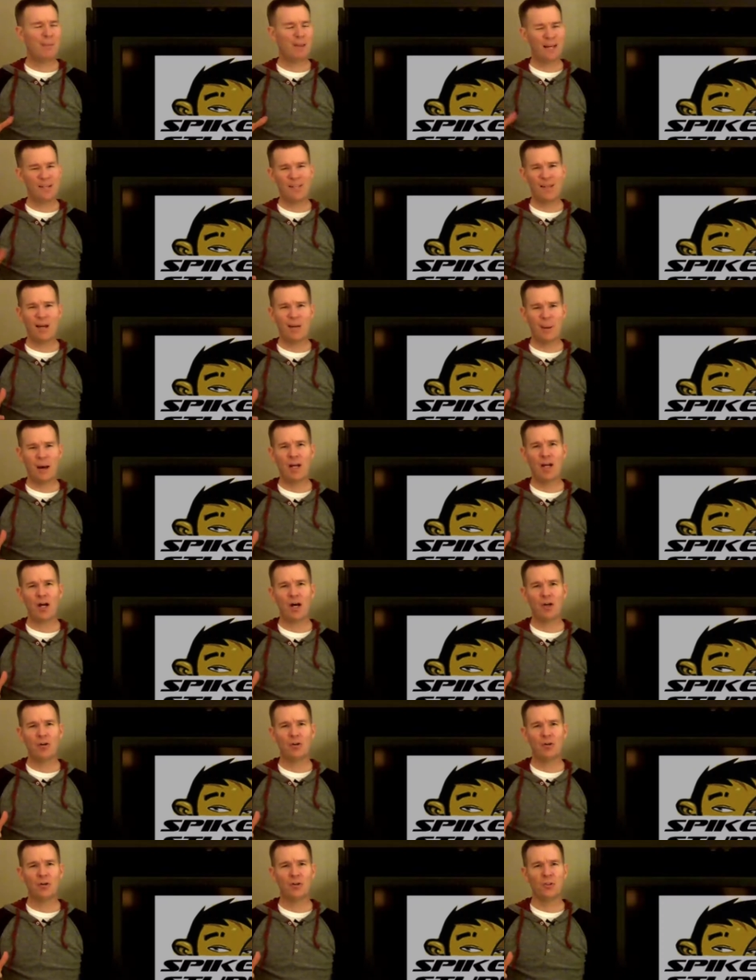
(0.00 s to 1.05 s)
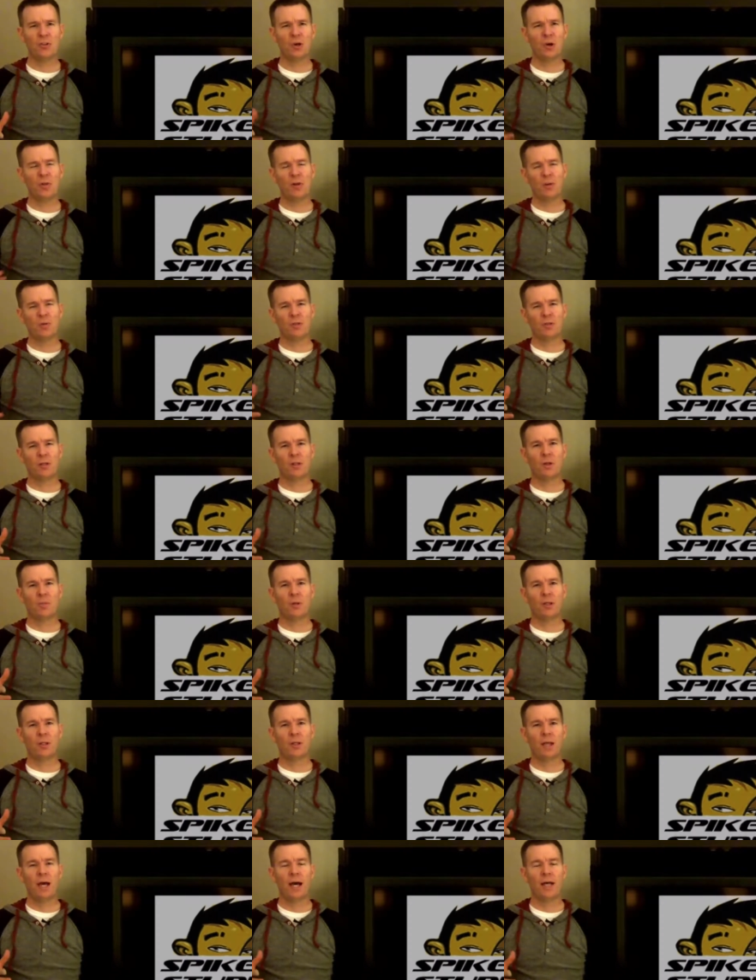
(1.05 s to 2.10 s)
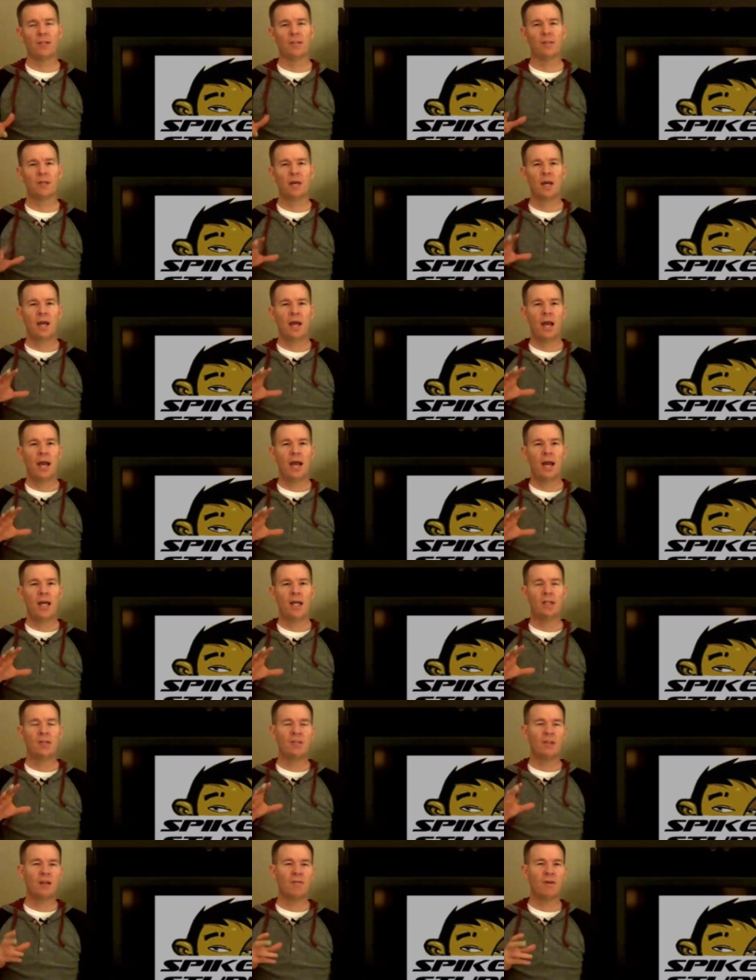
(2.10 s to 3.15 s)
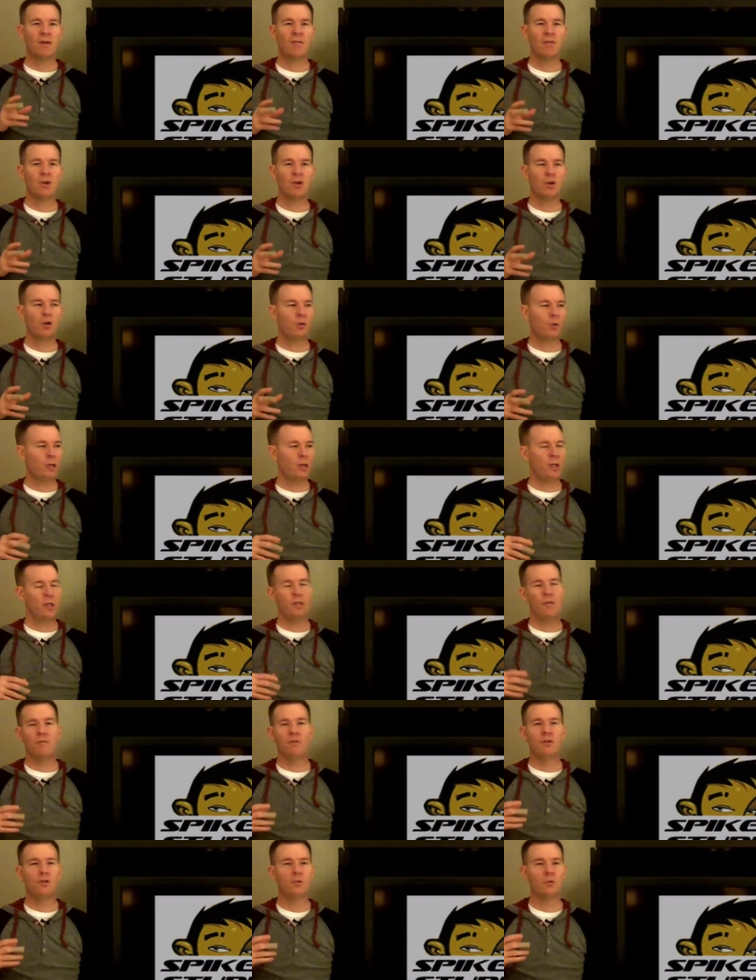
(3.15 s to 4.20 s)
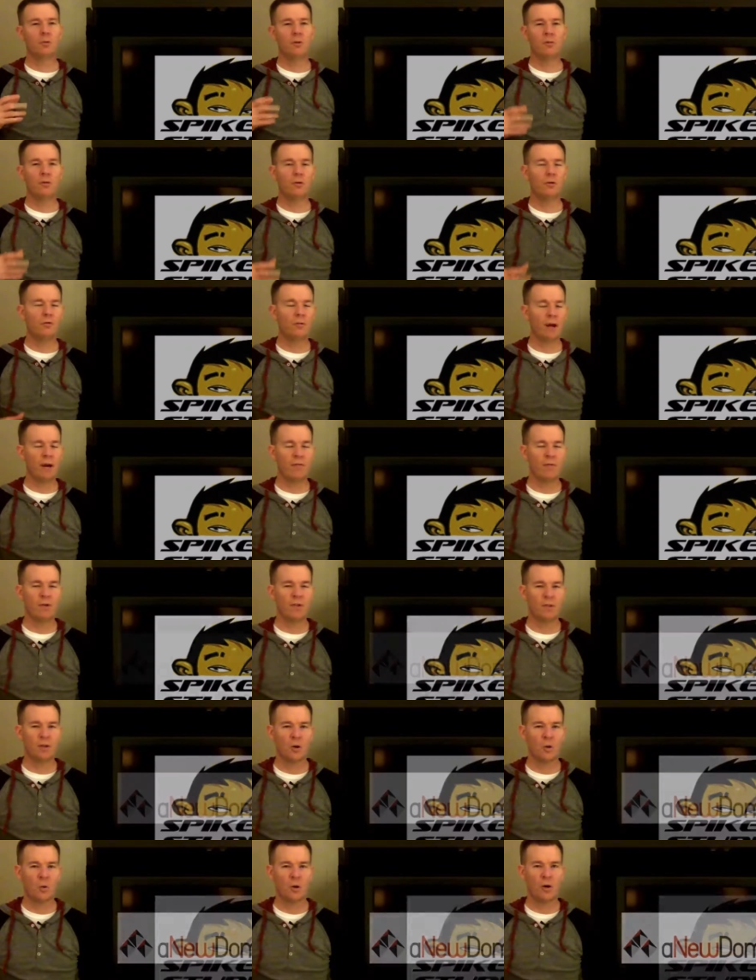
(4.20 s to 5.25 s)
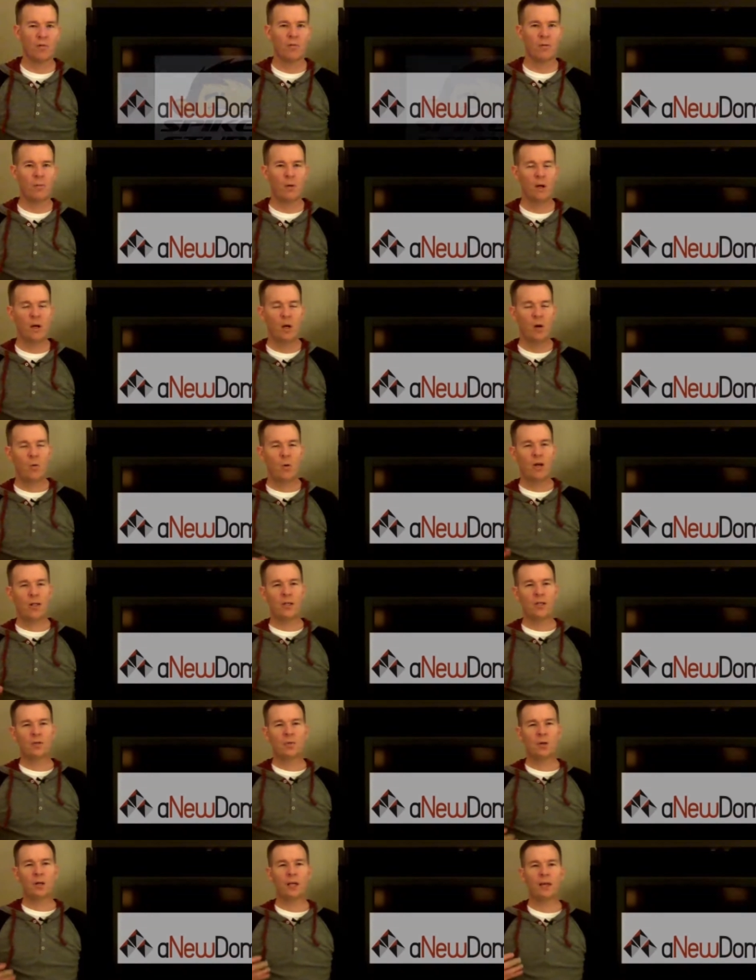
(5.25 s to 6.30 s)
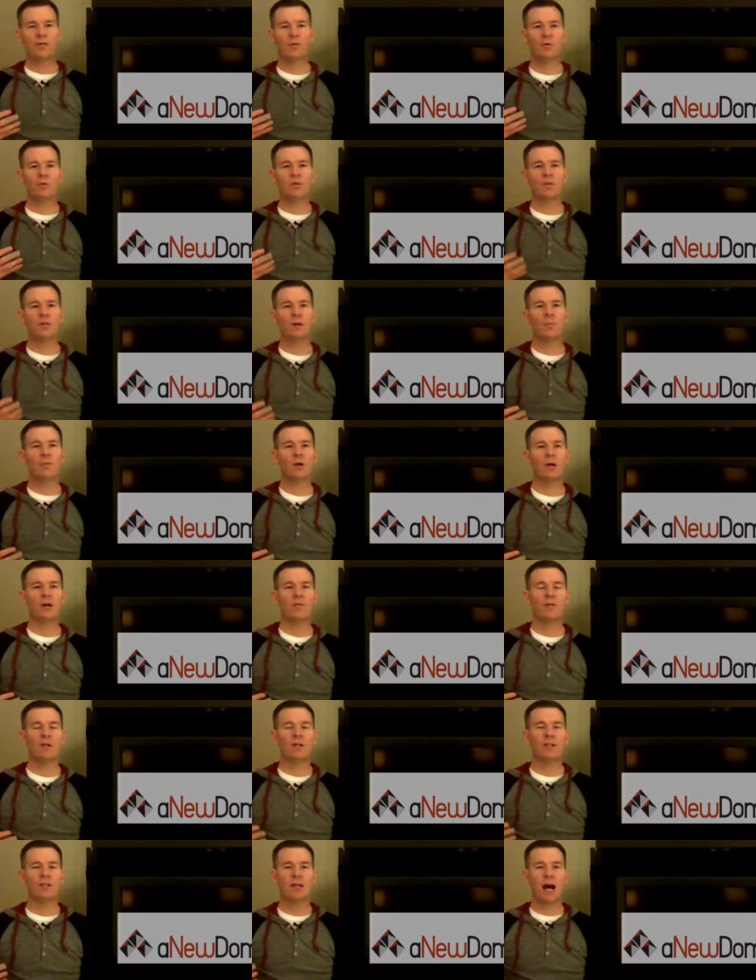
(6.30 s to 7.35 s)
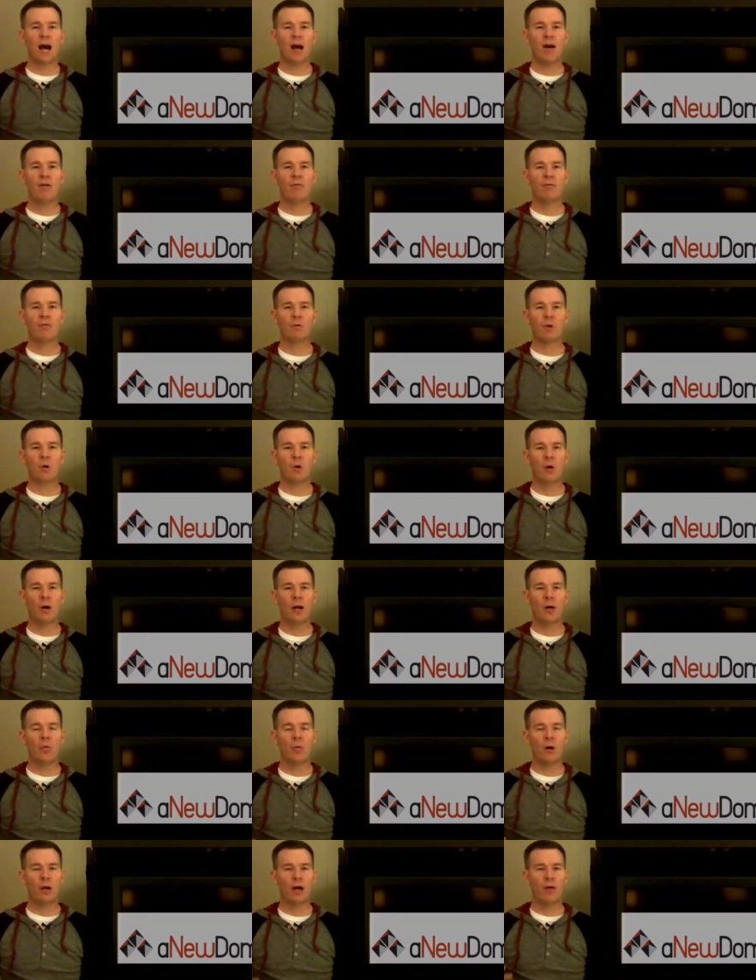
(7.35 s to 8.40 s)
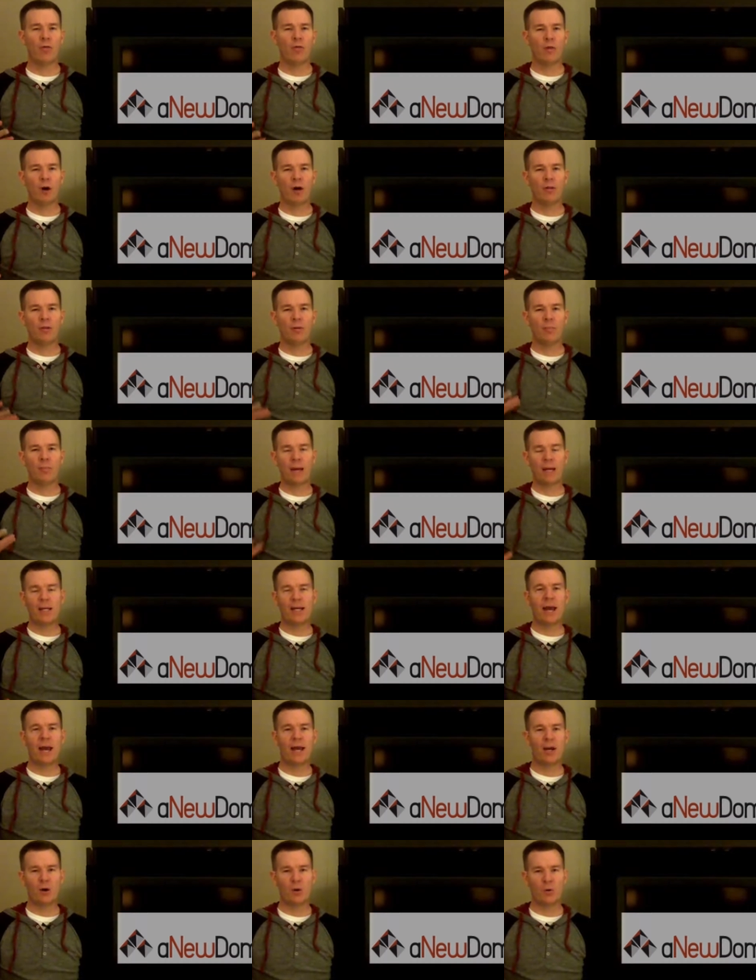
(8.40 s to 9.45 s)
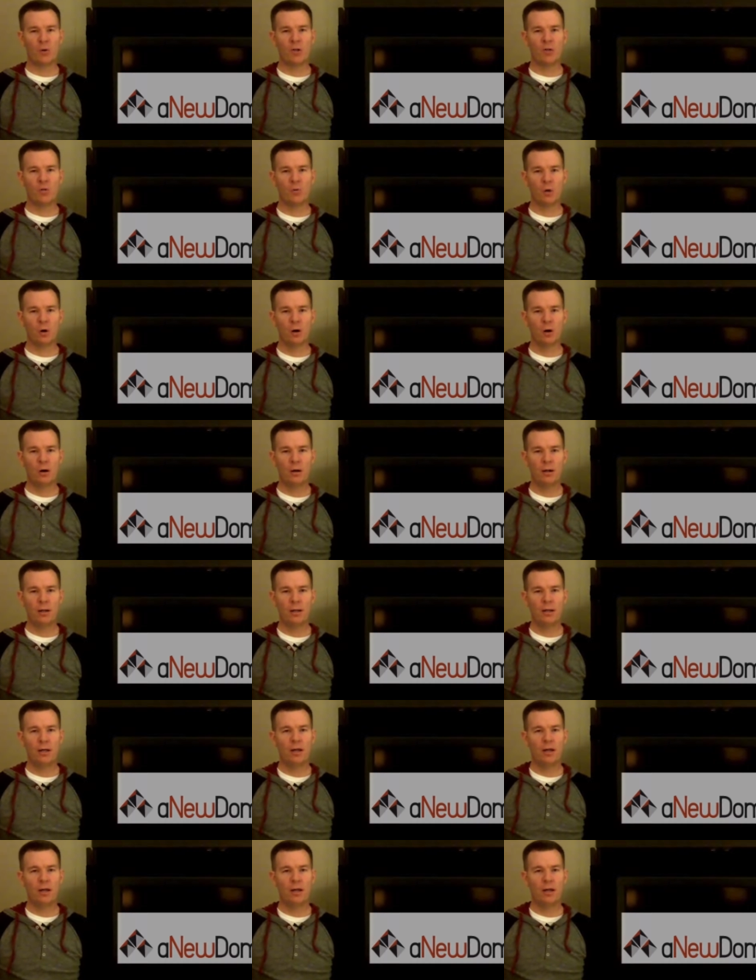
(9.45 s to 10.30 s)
they say about 100 or so, I think it was a little bit less. And instead of giving you an individual review of every single one of them, what I did is want to give you a summary of the entire floor and what I thought the main categories were.